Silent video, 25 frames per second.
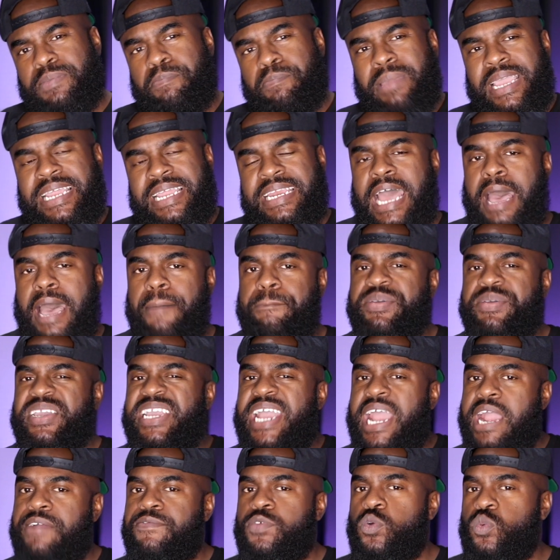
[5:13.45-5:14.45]
may not be
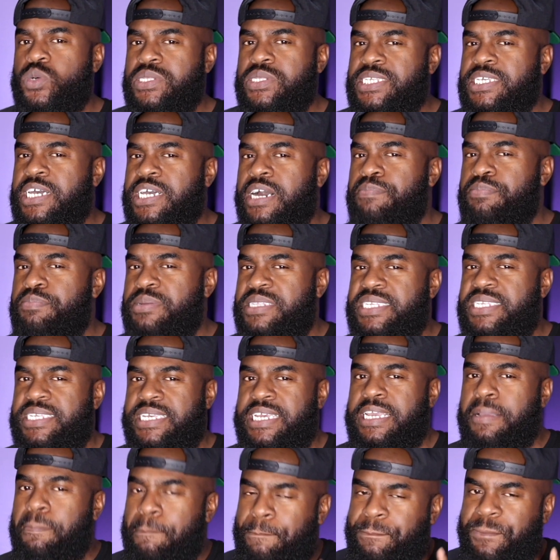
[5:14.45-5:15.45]
everyone's cup of
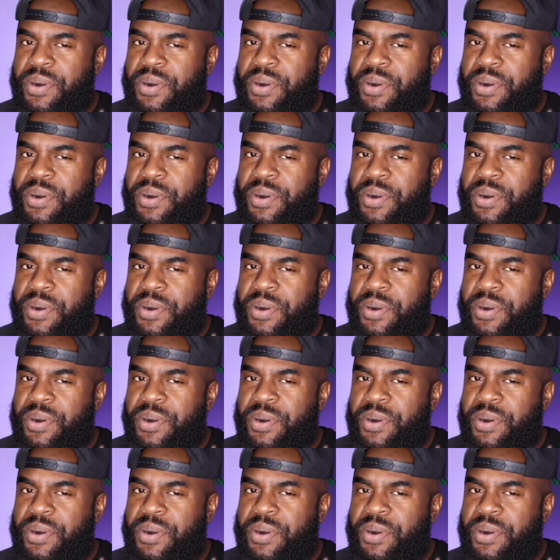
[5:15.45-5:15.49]
tea,